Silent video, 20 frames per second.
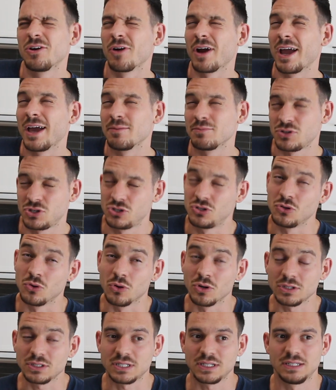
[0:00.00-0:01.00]
grams
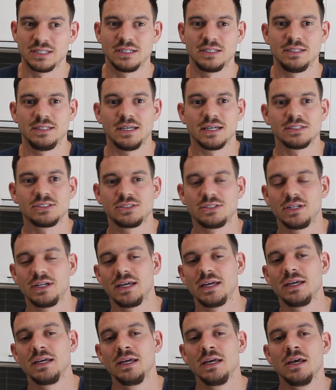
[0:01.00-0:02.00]
short
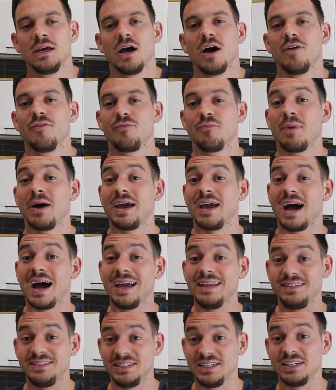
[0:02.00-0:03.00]
yesterday of my
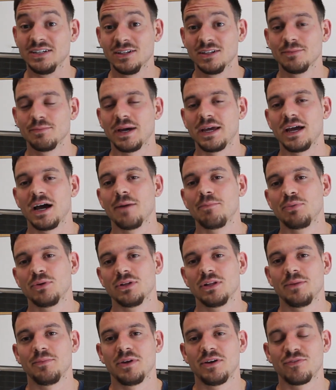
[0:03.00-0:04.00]
ideal, my upper
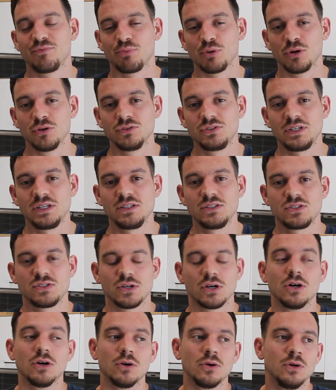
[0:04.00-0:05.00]
limit of protein.
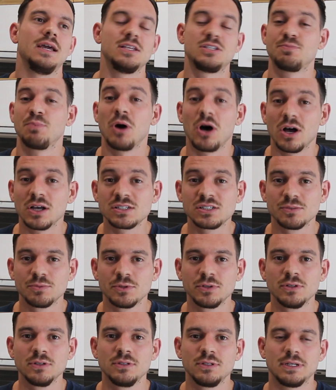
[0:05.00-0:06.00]
So it's
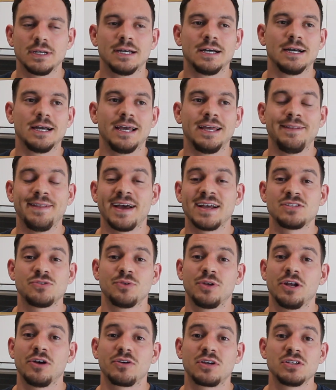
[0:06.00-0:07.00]
possible, and that's
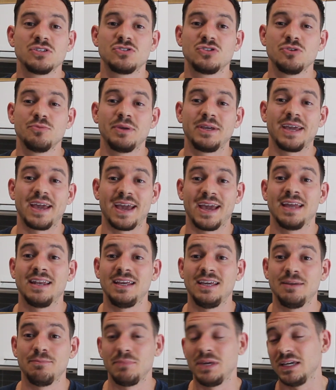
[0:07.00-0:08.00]
without consuming
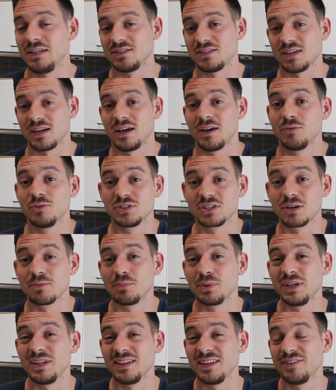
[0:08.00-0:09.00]
any meats. I was
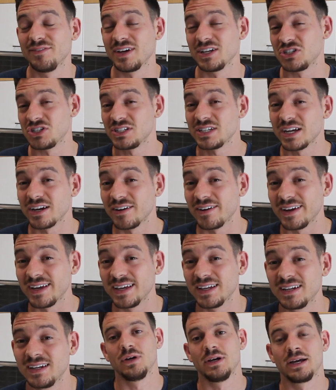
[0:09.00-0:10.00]
completely
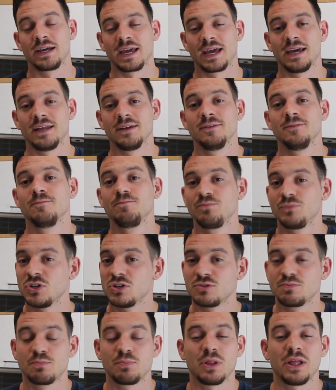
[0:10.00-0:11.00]
vegetarian. Again,
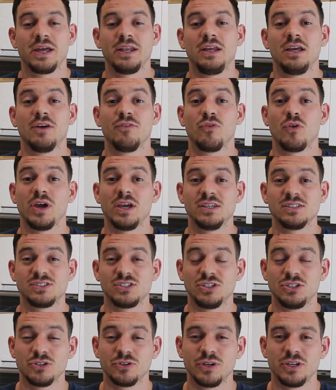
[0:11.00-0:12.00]
there's plenty of ways
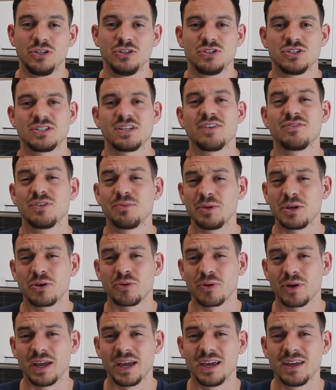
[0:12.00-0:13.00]
to do it. You just have to be
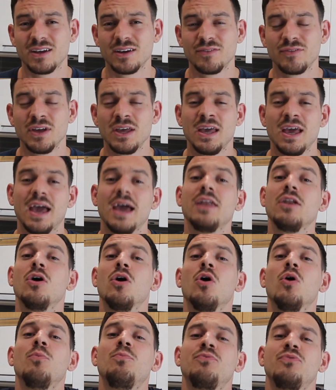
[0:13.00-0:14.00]
creative, and
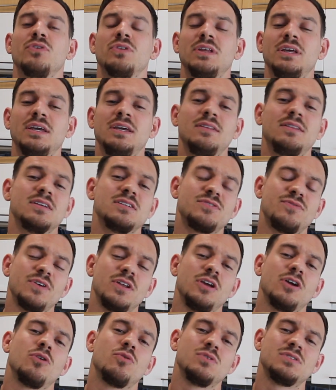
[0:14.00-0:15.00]
hopefully this
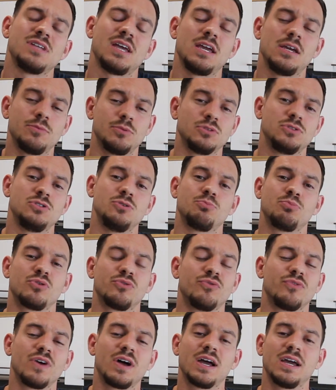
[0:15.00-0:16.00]
video was able to
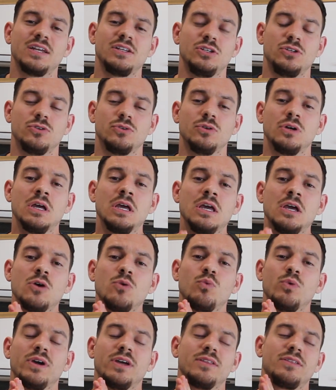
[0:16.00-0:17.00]
provide you
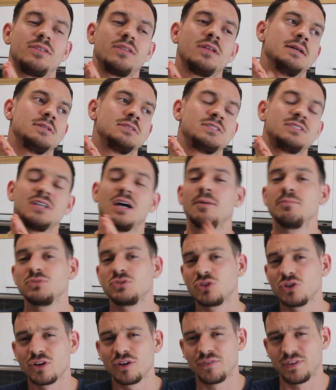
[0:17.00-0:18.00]
with some
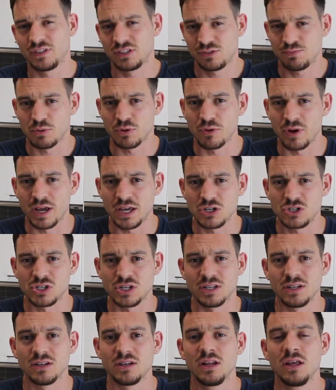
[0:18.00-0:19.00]
sort of
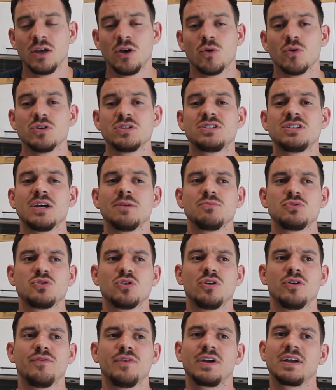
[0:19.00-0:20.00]
inspiration or some
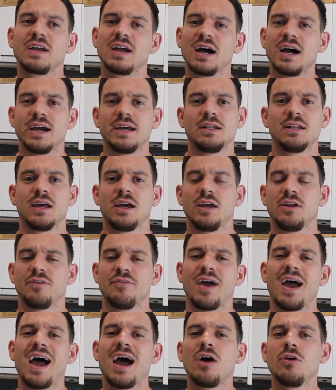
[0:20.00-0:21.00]
sort of a guideline of
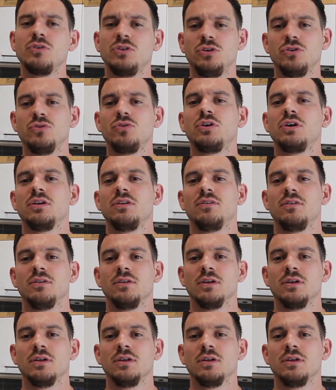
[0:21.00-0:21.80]
how you could